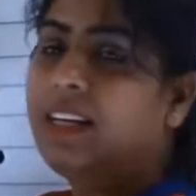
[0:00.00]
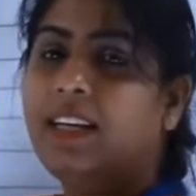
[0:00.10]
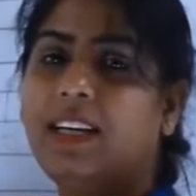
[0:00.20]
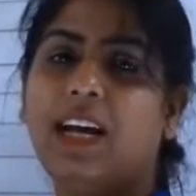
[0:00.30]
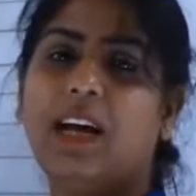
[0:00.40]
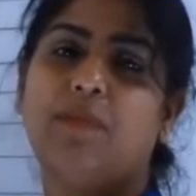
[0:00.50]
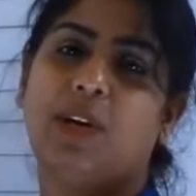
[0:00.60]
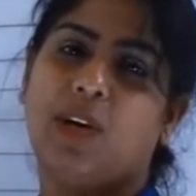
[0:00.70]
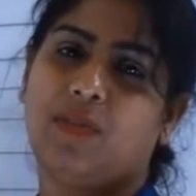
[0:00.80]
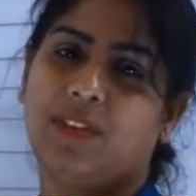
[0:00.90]
number
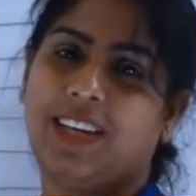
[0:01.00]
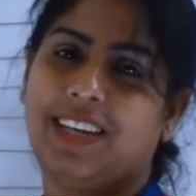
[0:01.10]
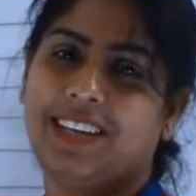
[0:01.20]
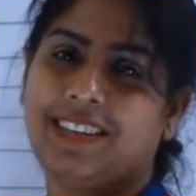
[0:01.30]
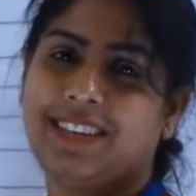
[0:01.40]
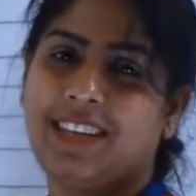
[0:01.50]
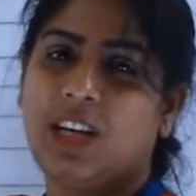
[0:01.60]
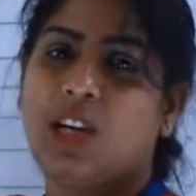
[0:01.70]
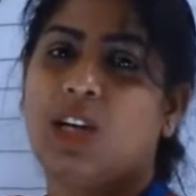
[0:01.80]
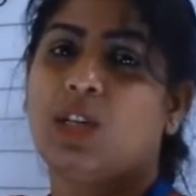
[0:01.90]
of things.
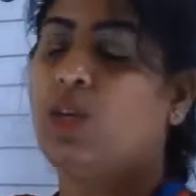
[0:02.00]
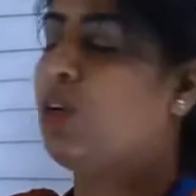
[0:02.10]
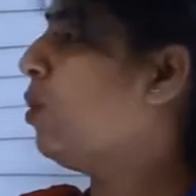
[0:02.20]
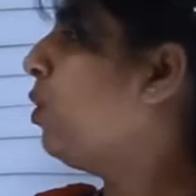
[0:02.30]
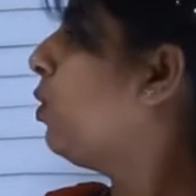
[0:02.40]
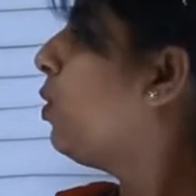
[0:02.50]
So,